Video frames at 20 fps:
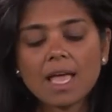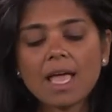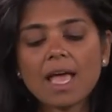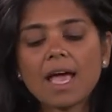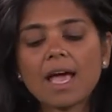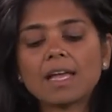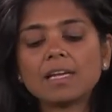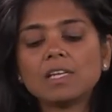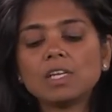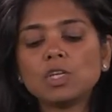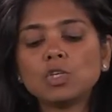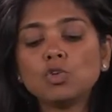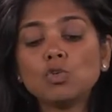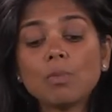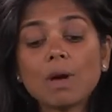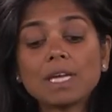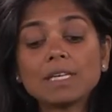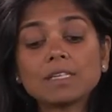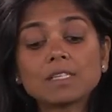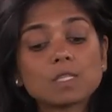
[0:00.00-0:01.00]
And you
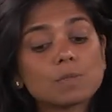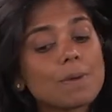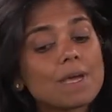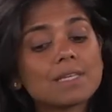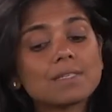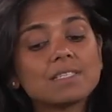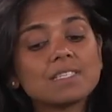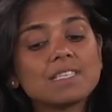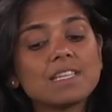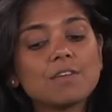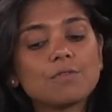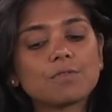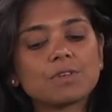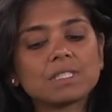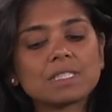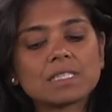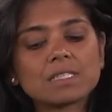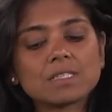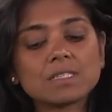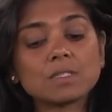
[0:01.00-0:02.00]
might expect to see, for
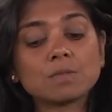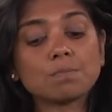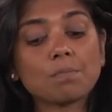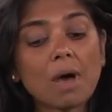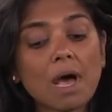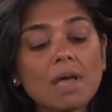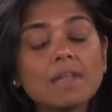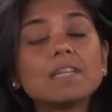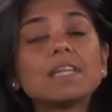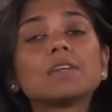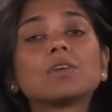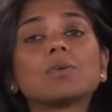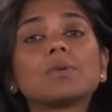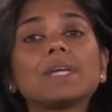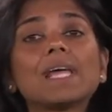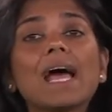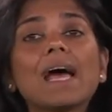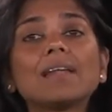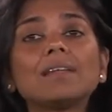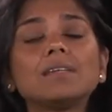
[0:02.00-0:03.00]
instance, BUN and
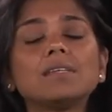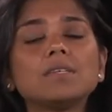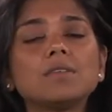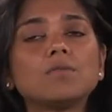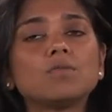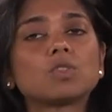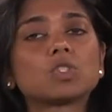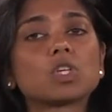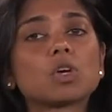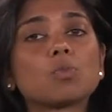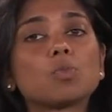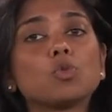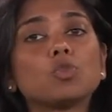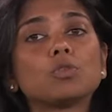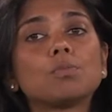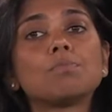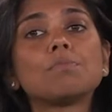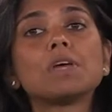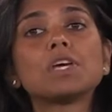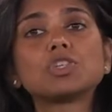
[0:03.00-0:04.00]
creatinine, which are
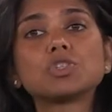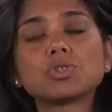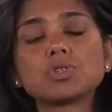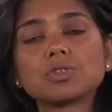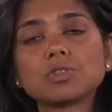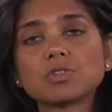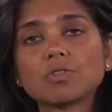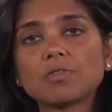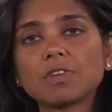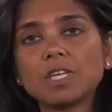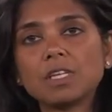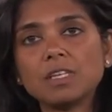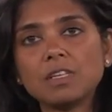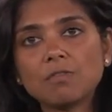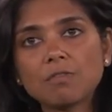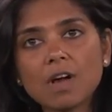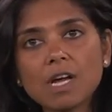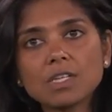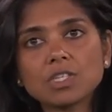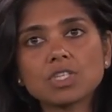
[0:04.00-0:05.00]
both measures of kidney
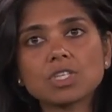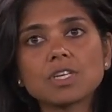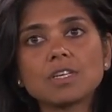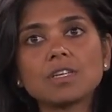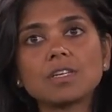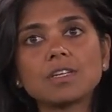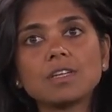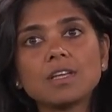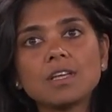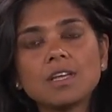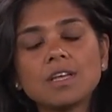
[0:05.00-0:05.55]
function,